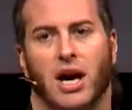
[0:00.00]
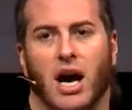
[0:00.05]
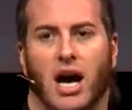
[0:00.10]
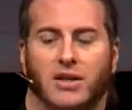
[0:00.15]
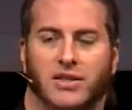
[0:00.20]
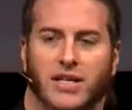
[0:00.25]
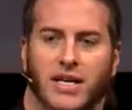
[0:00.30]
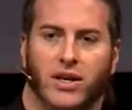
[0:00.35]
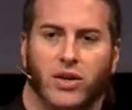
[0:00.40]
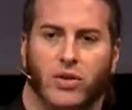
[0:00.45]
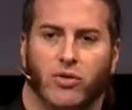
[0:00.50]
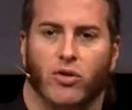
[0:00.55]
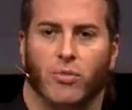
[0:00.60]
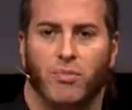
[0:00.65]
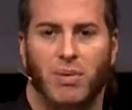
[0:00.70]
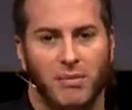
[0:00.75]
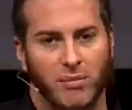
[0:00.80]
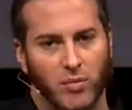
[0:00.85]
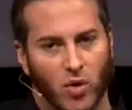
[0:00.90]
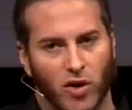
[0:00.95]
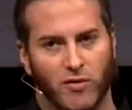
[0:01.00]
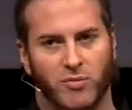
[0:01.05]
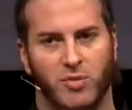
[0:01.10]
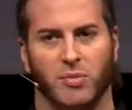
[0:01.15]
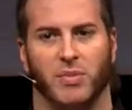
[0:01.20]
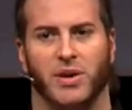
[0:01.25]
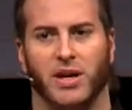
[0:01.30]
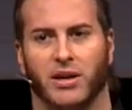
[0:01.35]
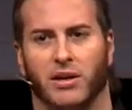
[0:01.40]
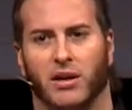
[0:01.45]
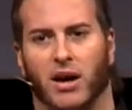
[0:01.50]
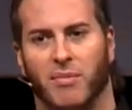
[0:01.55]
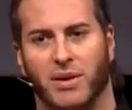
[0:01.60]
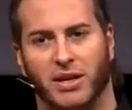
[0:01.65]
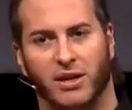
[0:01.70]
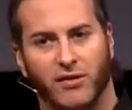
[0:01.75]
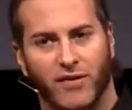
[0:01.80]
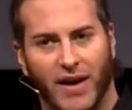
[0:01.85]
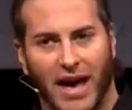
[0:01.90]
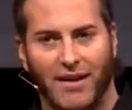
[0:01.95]
I'll take you through a bit more of Premiere, a
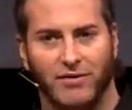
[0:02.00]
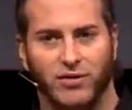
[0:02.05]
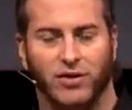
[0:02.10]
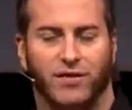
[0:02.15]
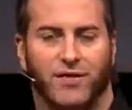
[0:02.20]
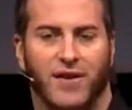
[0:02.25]
bit of After